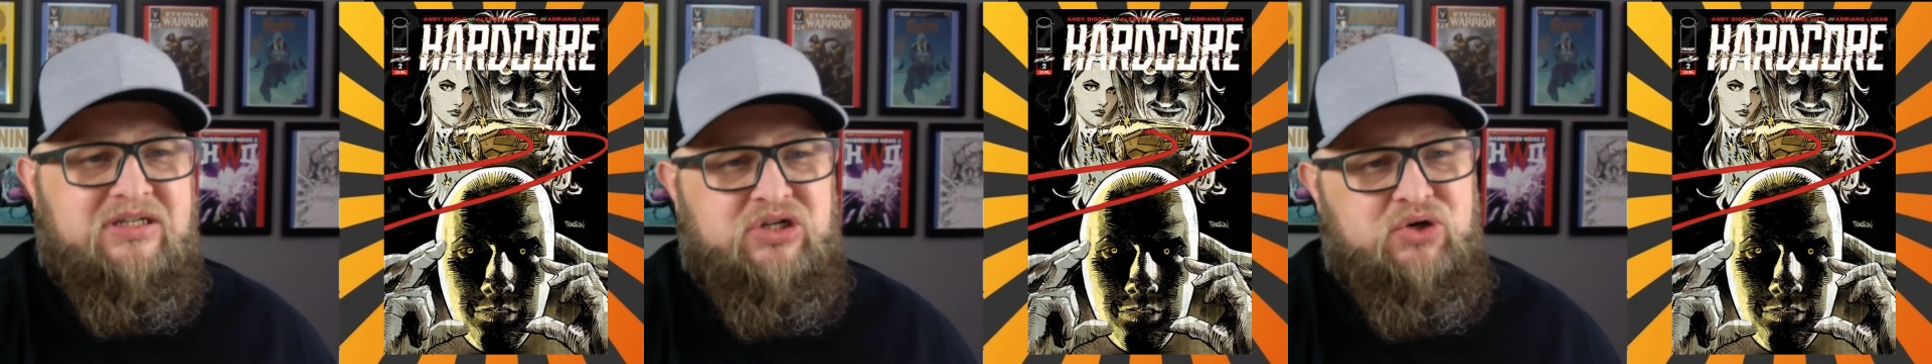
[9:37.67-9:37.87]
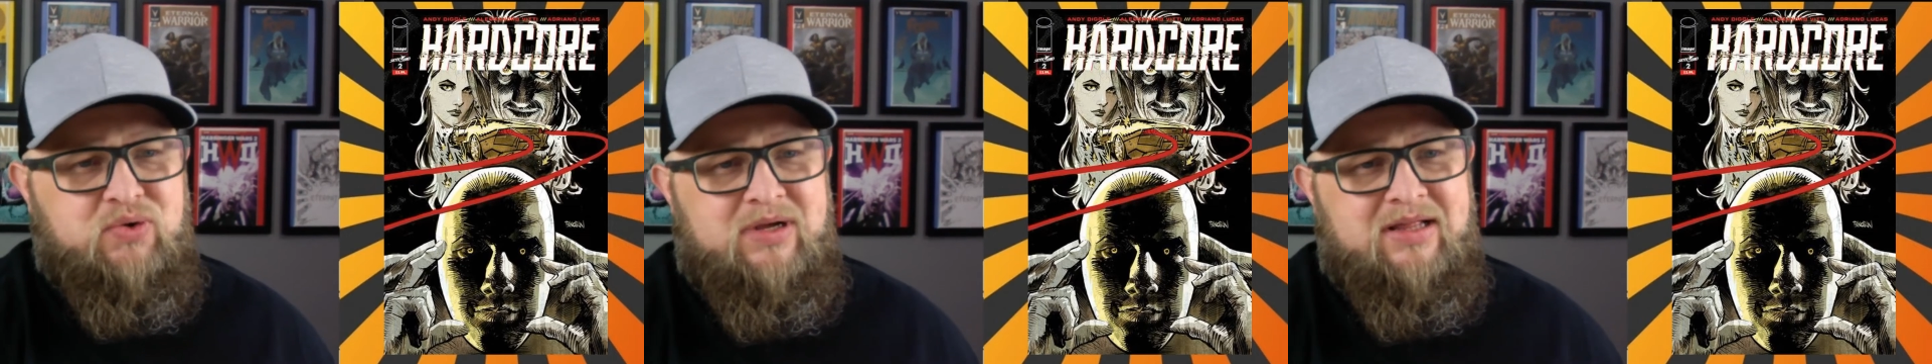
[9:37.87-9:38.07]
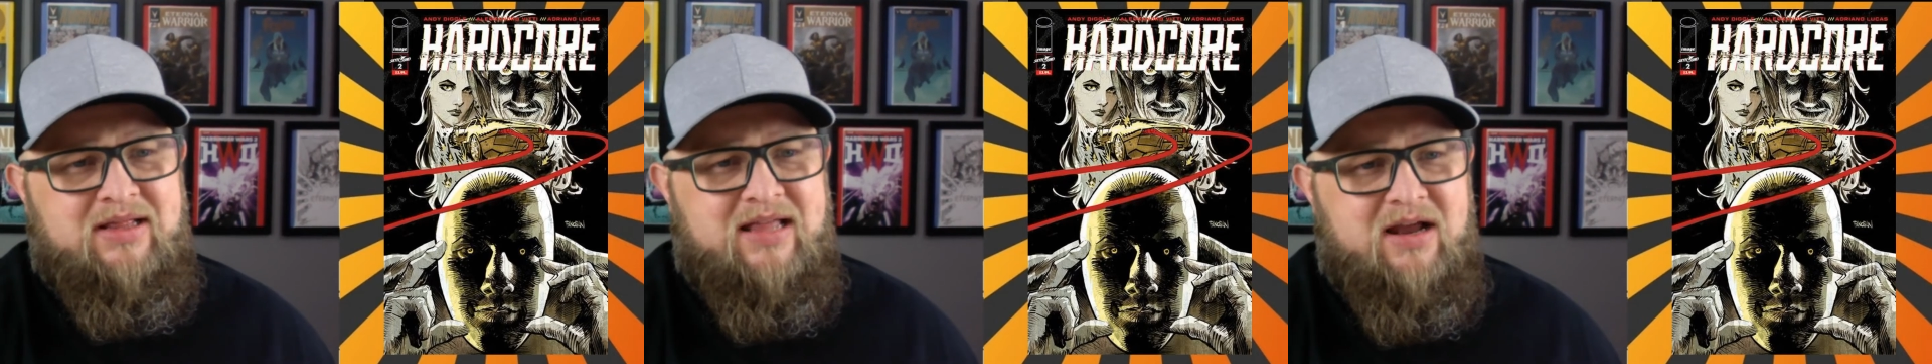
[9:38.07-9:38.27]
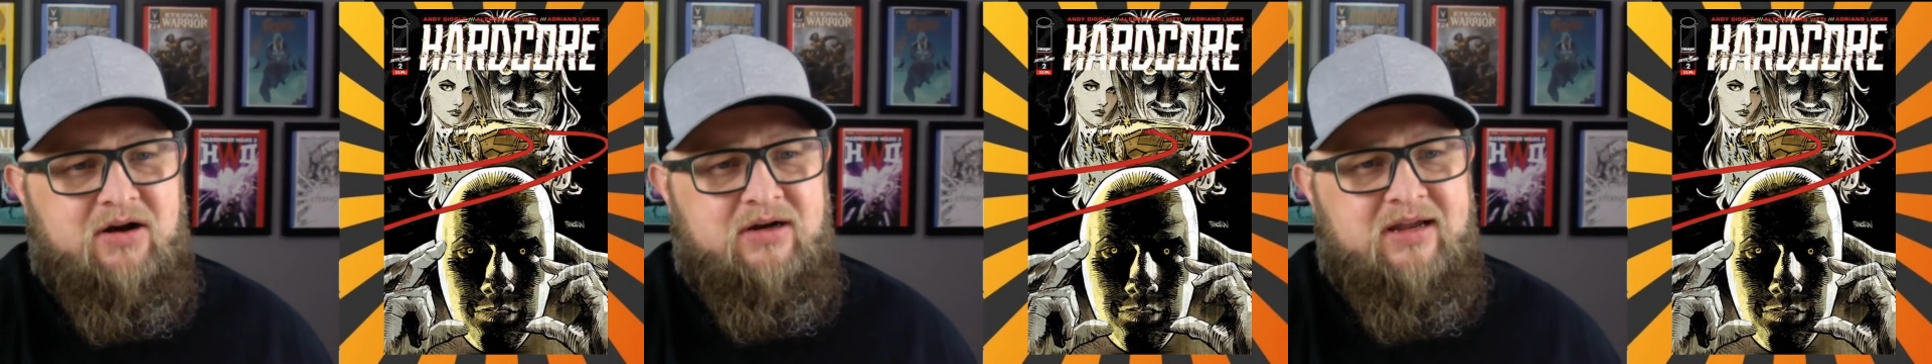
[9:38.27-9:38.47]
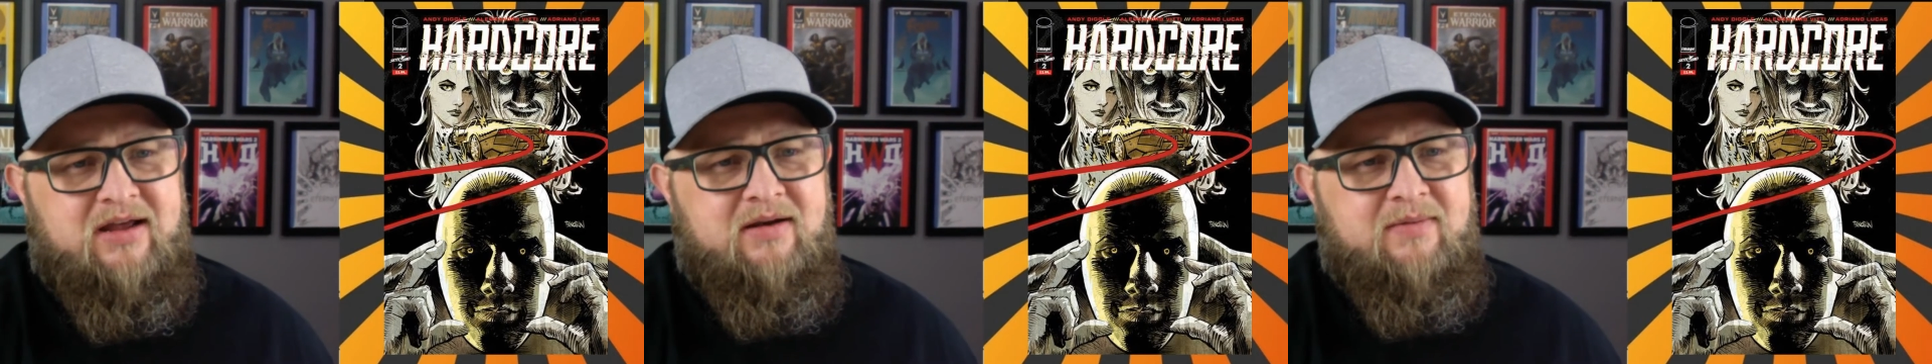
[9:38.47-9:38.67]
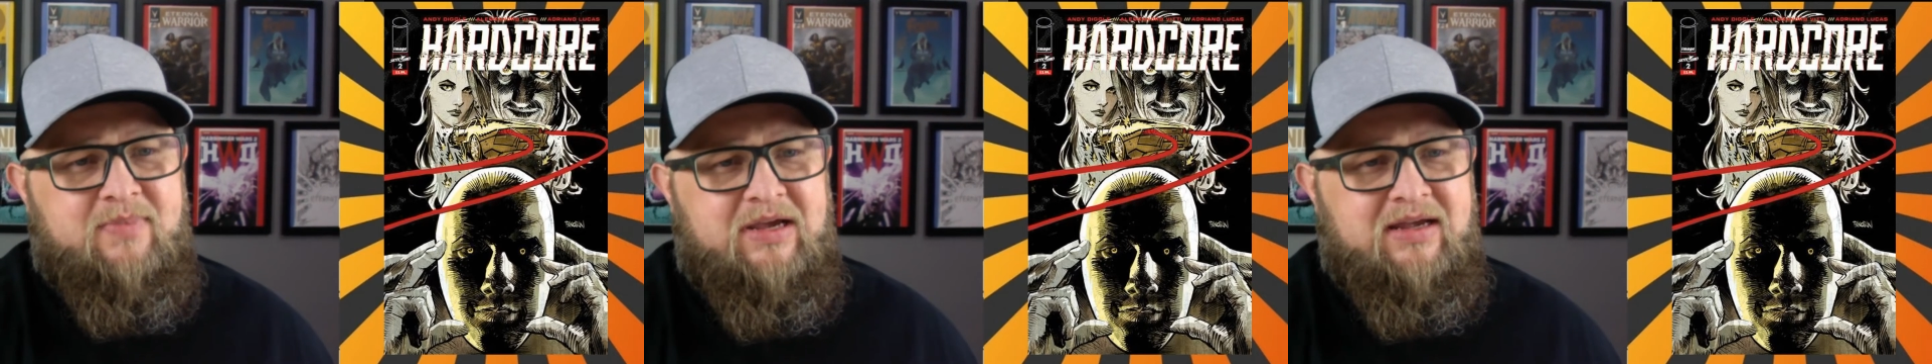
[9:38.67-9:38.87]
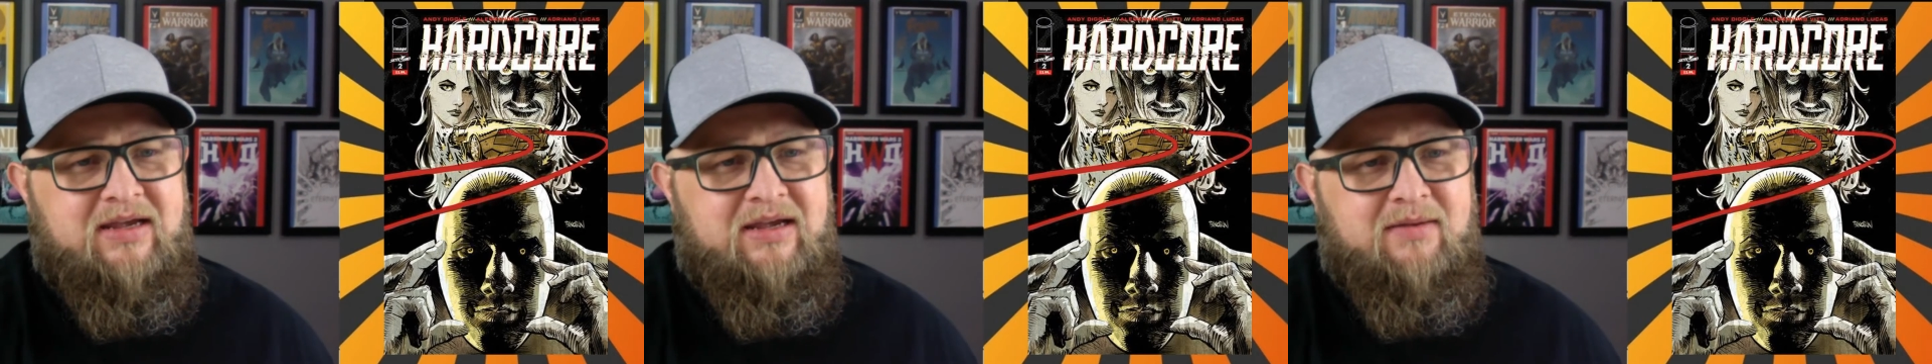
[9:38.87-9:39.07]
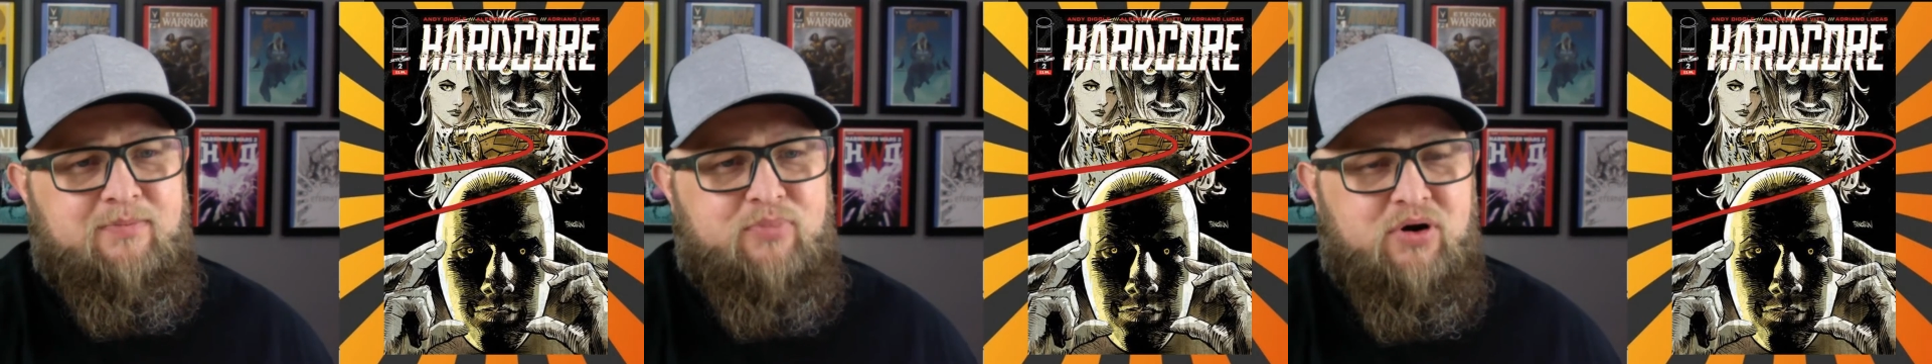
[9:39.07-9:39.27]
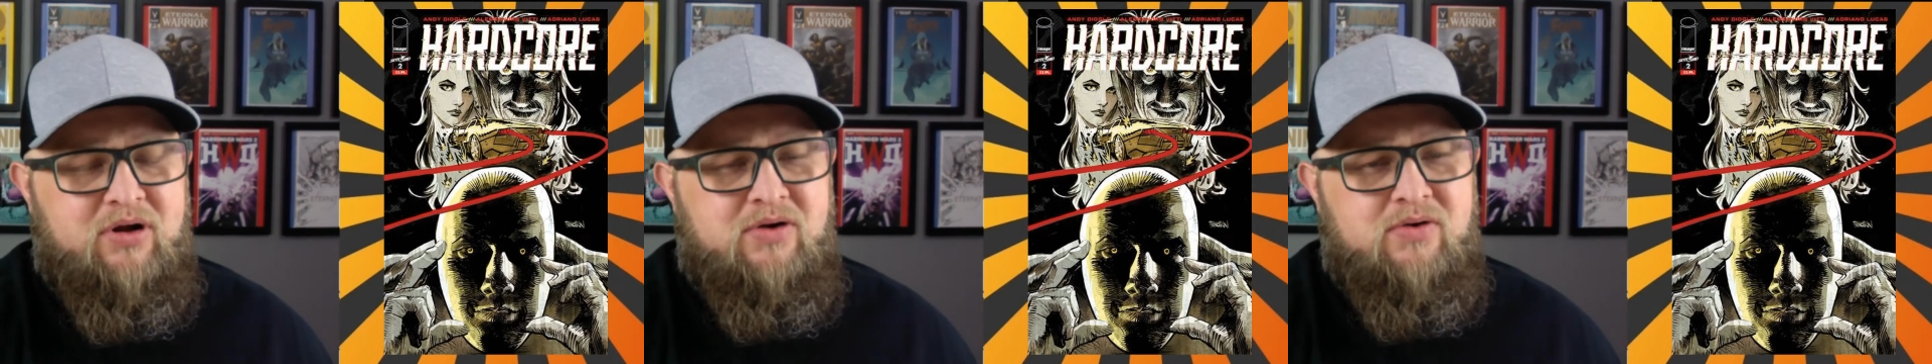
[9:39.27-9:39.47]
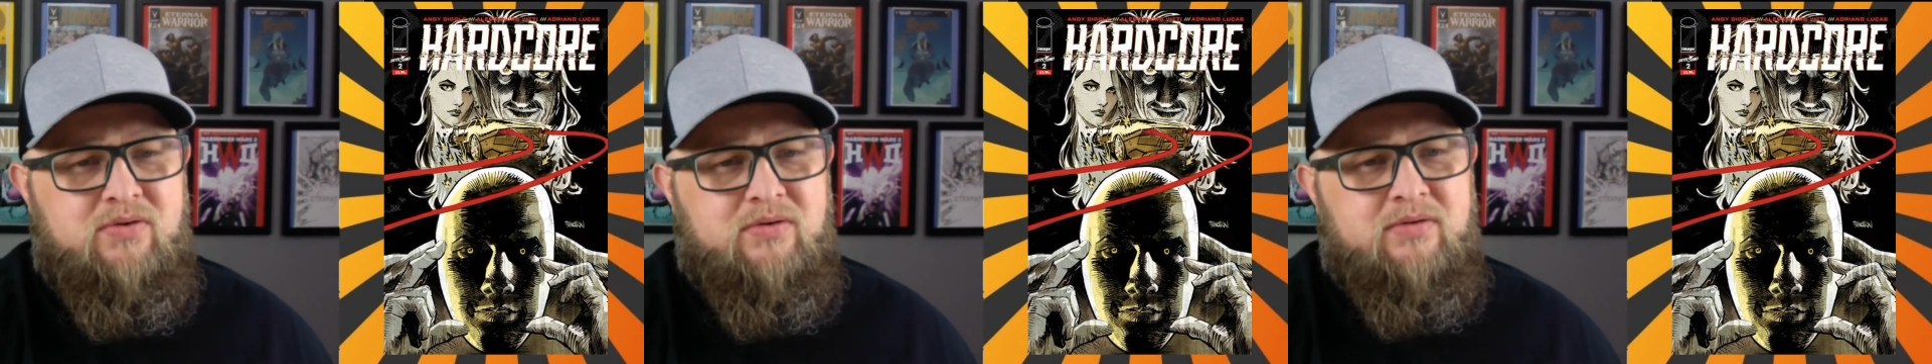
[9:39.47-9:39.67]
to it that are going to be pretty
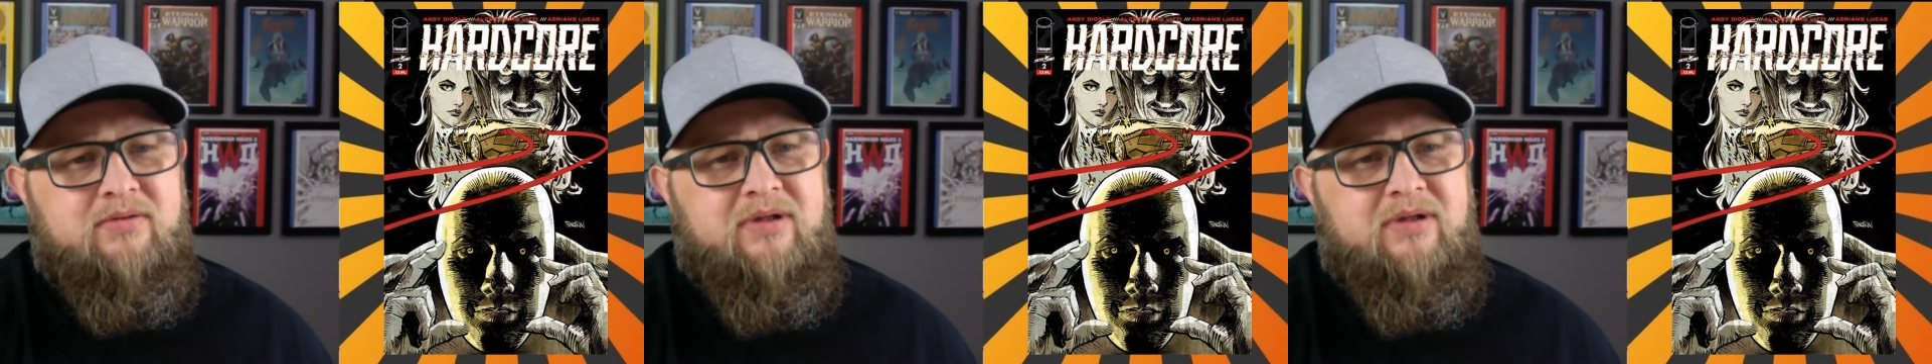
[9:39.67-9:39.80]
cool.